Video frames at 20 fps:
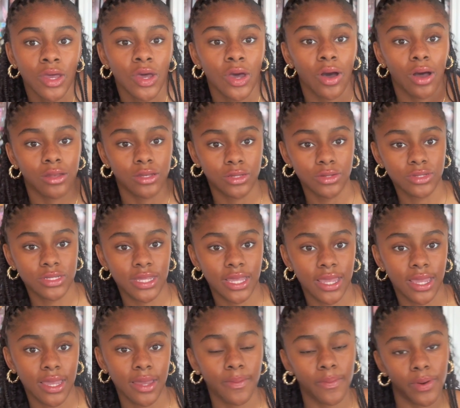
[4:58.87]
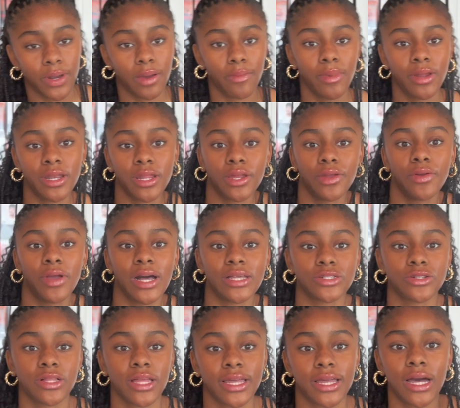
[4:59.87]
on Tuesday, but on Monday you guys
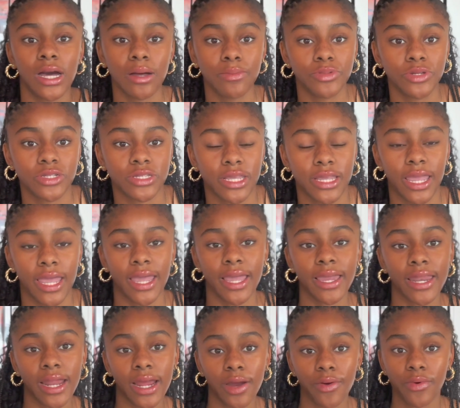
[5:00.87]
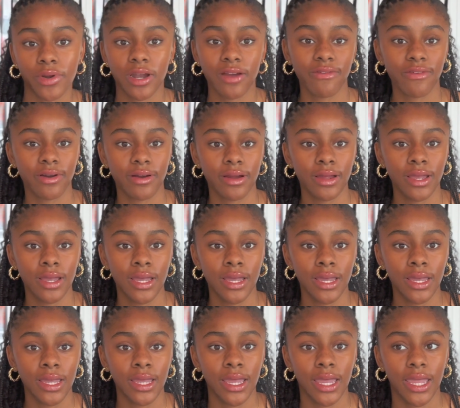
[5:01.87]
are like up just like hanging out, whatever,
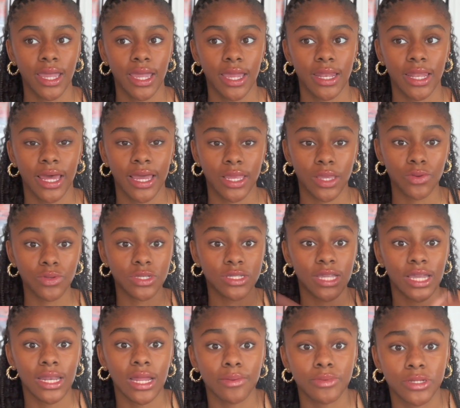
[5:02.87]
and like you stayed up